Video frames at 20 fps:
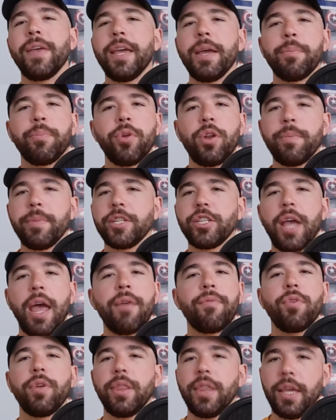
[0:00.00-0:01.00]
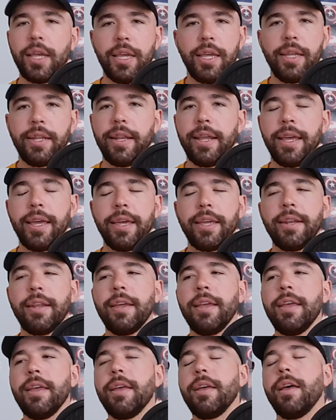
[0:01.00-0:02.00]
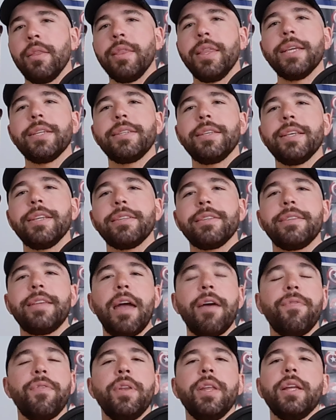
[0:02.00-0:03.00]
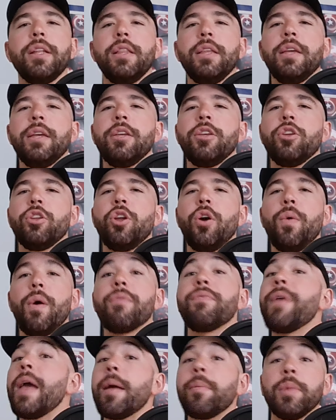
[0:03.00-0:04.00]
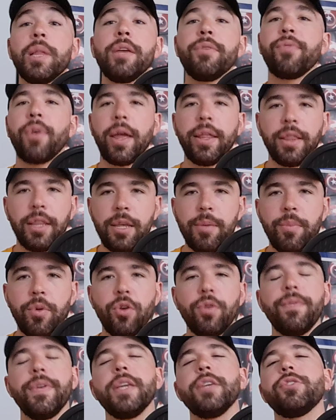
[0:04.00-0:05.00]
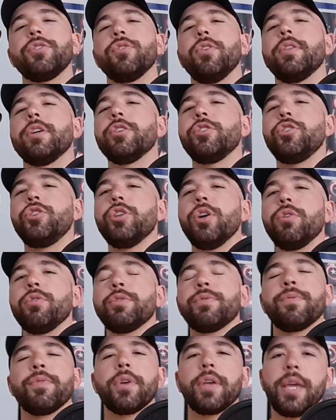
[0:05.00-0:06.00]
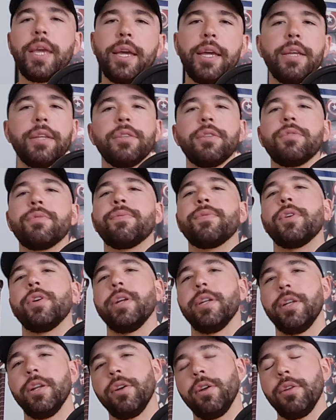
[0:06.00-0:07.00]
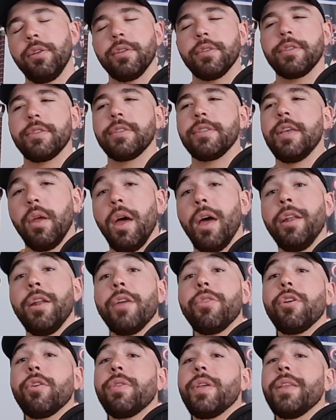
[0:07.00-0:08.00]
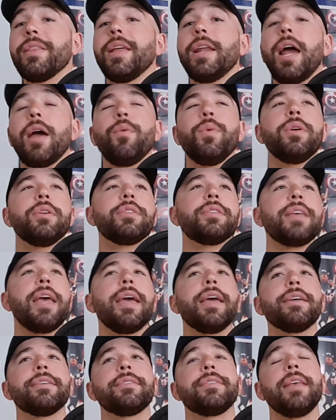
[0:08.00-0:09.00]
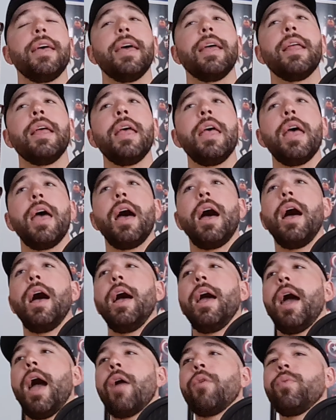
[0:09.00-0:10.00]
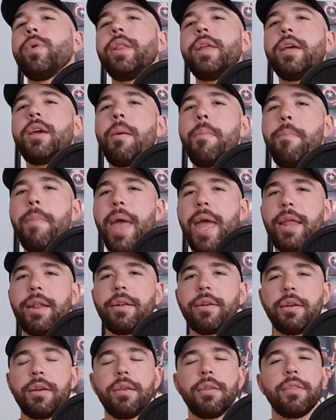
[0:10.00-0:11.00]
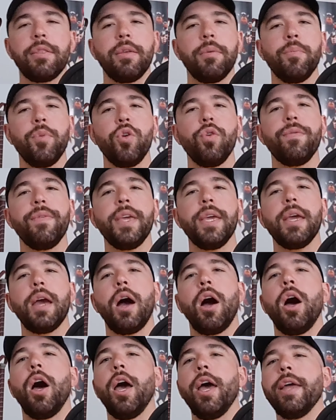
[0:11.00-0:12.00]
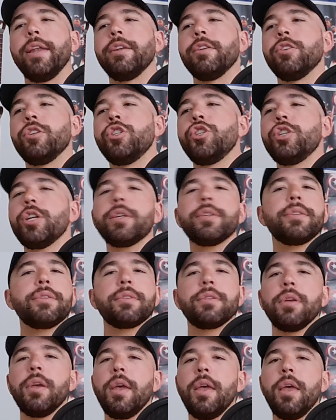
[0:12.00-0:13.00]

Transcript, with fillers: at pretty much everything he did. This is definitely, you know, a family friendly movie, so there's jokes for kids, for adults. Another thing that I will say is that I, I really commend the movie on just